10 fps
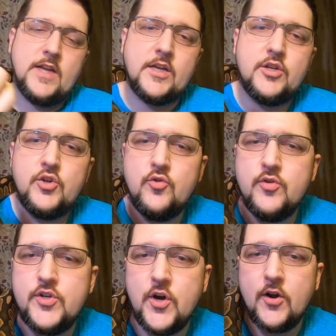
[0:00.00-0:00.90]
like
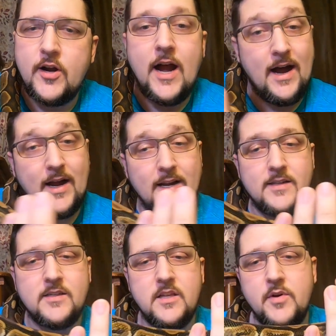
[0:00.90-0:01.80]
two dark
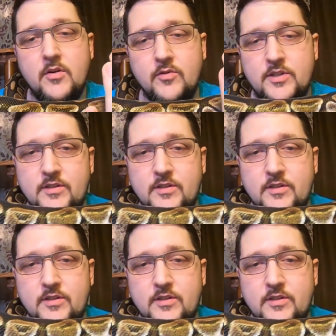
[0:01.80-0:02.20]
eyes in the middle,